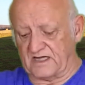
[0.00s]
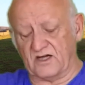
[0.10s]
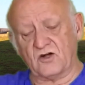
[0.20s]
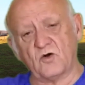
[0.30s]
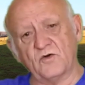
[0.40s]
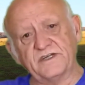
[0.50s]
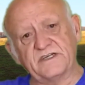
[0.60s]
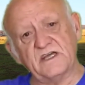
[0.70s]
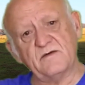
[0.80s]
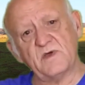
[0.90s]

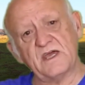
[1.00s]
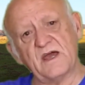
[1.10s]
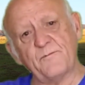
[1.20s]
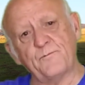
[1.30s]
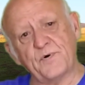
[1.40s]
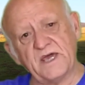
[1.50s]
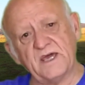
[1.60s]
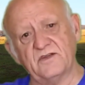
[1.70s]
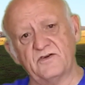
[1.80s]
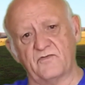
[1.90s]
condemning
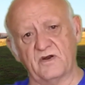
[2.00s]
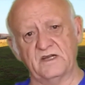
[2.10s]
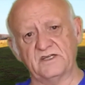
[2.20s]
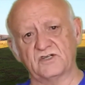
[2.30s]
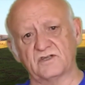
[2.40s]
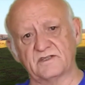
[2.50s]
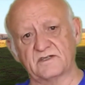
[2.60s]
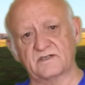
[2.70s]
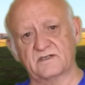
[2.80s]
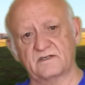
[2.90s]
pagan
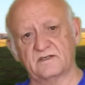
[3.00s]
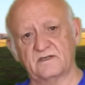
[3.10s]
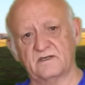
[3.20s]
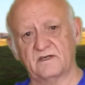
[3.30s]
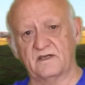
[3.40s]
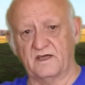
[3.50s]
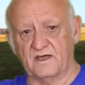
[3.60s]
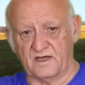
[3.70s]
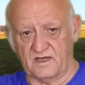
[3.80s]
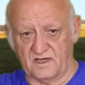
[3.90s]
religions.
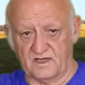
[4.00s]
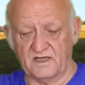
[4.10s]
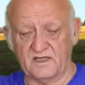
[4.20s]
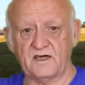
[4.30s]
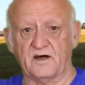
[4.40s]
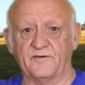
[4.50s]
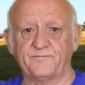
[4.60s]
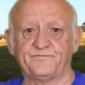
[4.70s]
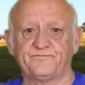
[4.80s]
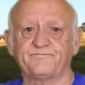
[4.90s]
Yeah.
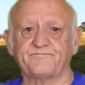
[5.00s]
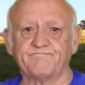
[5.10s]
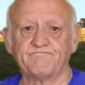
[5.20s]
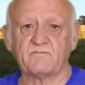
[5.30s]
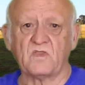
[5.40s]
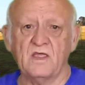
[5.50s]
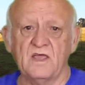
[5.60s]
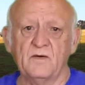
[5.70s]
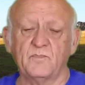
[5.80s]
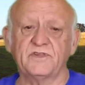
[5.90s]

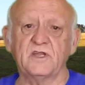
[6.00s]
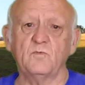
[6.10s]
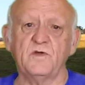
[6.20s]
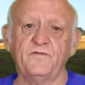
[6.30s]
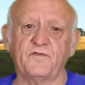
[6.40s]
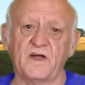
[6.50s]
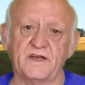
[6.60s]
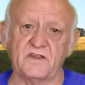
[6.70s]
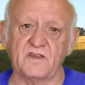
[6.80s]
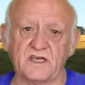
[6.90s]
But then we find
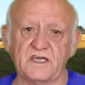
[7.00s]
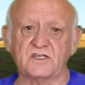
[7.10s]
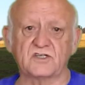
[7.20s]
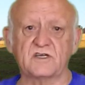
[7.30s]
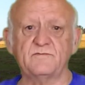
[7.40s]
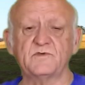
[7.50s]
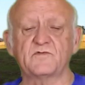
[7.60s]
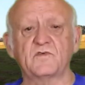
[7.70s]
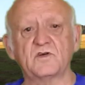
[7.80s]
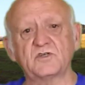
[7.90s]
in the King James
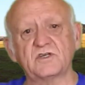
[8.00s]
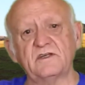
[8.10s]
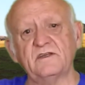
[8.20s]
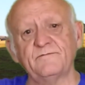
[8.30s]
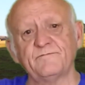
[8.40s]
Version,